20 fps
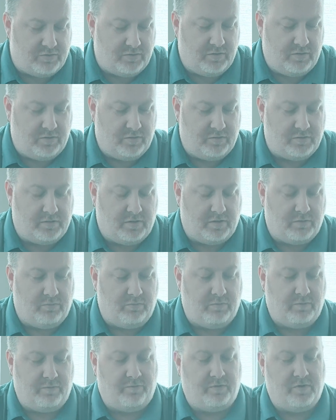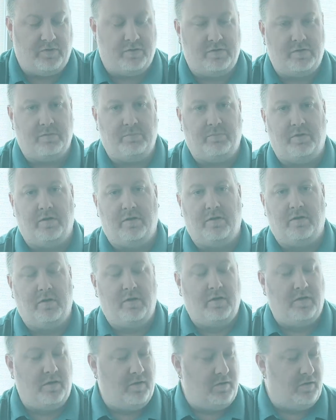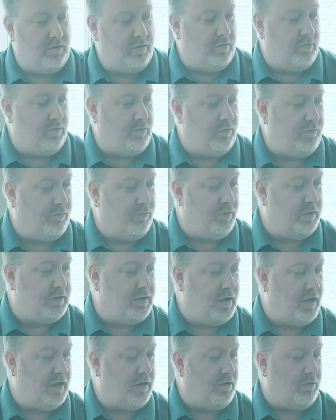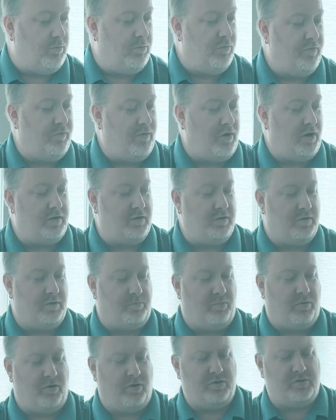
looks like when we finish it. But with that, I'll move on to the parts.